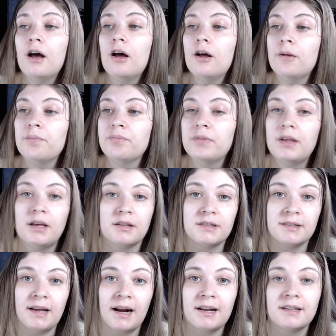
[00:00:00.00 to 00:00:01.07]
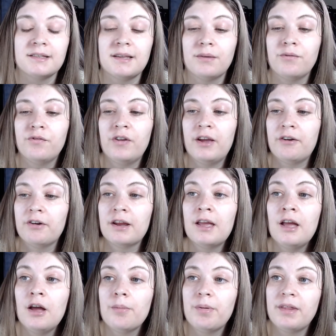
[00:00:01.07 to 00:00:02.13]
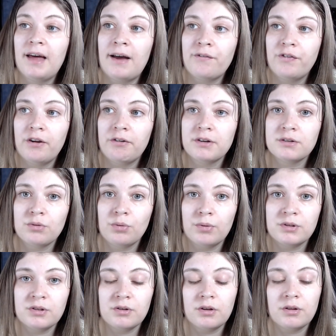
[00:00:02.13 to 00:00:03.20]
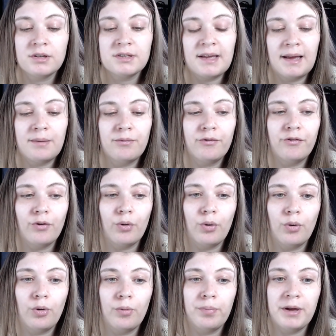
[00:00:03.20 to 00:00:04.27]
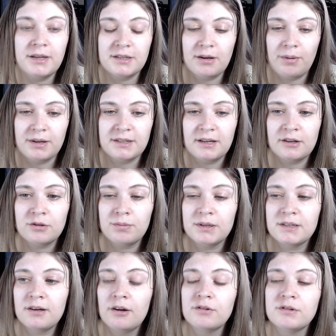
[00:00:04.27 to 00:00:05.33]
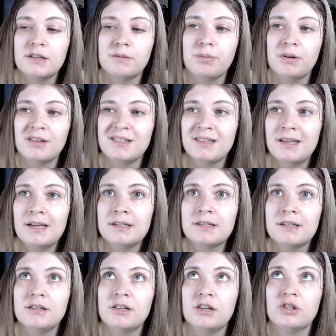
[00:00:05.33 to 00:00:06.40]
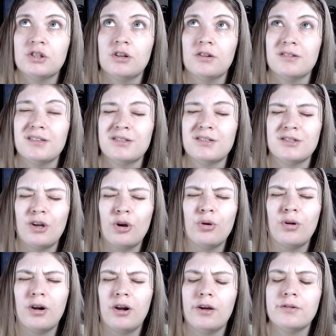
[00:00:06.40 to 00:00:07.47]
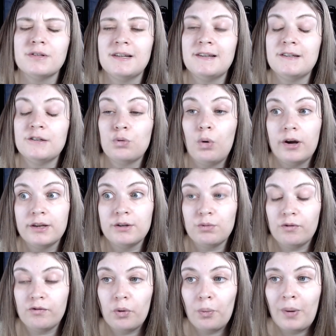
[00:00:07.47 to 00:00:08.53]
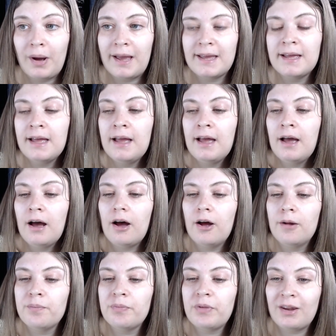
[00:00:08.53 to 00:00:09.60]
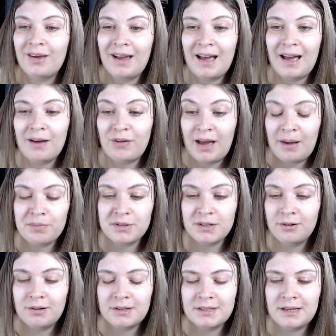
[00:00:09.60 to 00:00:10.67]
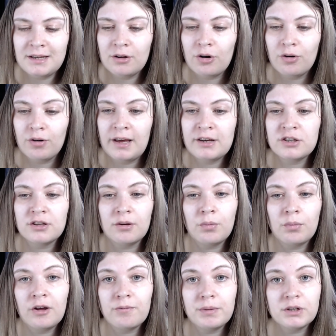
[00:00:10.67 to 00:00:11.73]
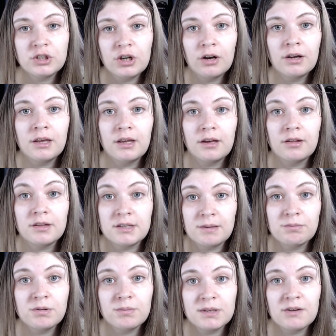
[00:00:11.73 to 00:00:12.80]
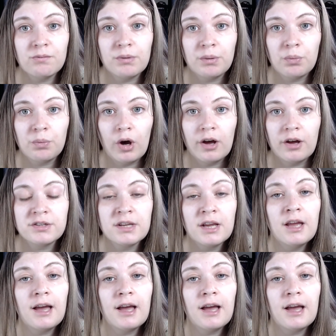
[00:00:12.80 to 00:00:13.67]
Um, it's exactly the same theory. But that theory is also the same for PCOS and endometriosis because these conditions are so closely entwined with your weight um, and I have absolutely seen a correlation that when I've been chunkier, the symptoms have been worse.